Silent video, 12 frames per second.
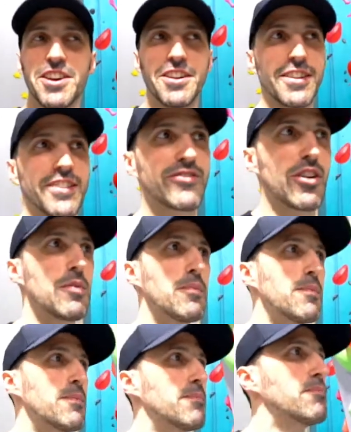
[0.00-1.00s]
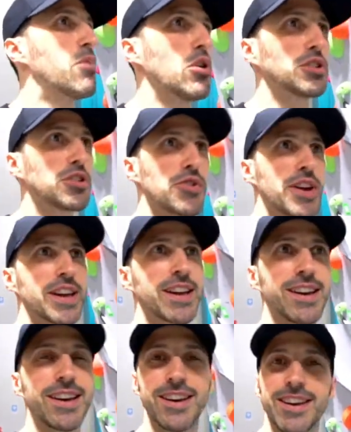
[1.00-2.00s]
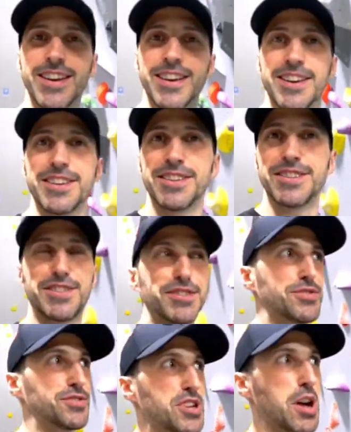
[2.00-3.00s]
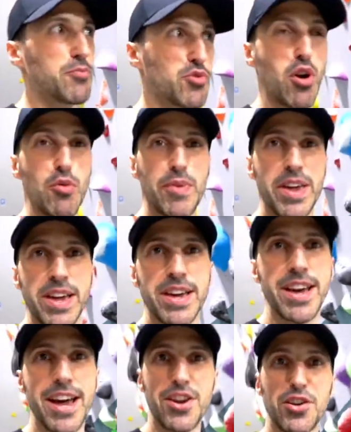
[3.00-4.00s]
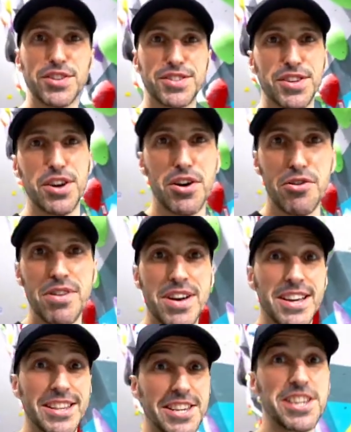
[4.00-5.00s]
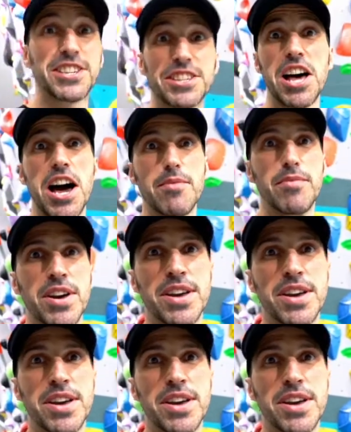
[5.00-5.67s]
here, from bouldering to top roping and also lead climb.